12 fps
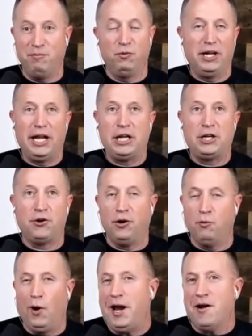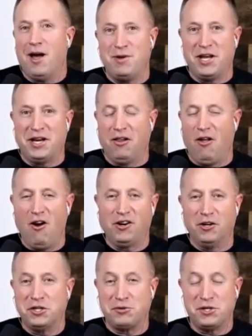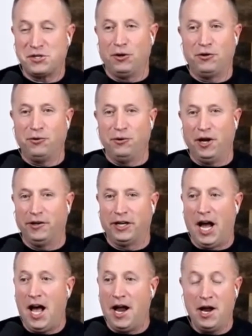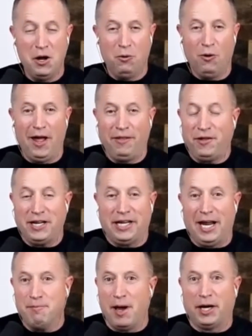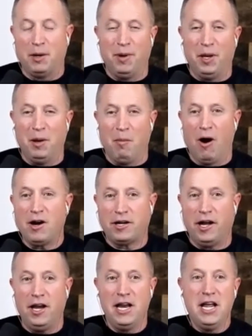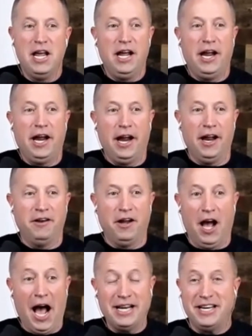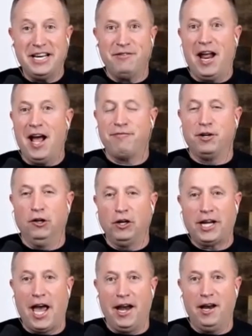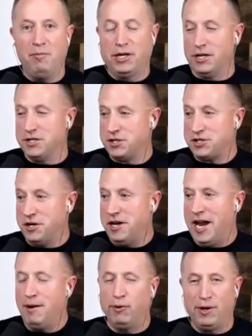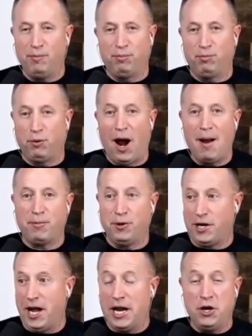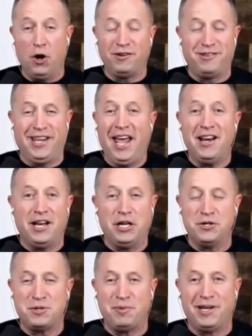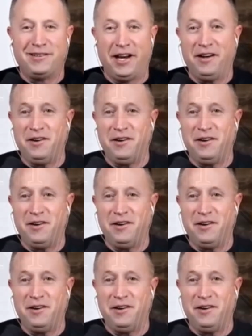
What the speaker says: he couldn't wait on me any longer, so he sold it to another guy. Well, that thing came back up on the market, and I didn't even have to look at it because it's a neighboring property. I know the tenant. It used to be a tenant of